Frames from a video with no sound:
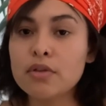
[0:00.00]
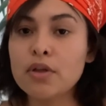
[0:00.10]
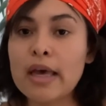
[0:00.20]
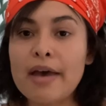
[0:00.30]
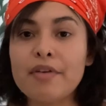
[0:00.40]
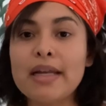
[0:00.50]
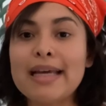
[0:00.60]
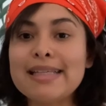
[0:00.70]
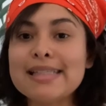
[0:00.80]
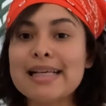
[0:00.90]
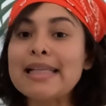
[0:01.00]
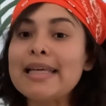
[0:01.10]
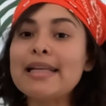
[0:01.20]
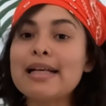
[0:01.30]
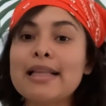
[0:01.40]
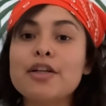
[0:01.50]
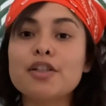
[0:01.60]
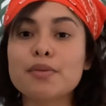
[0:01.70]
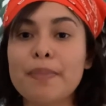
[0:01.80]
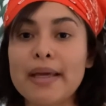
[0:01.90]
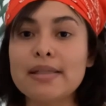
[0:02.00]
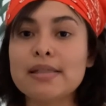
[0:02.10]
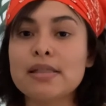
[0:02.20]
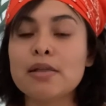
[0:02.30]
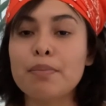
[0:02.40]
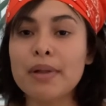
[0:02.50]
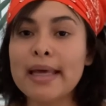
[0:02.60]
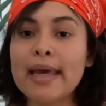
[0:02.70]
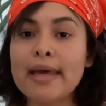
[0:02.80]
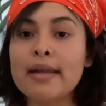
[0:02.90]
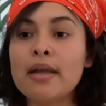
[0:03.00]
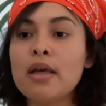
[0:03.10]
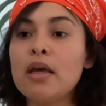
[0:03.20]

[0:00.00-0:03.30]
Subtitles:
you have a nice, clean, clear space to plant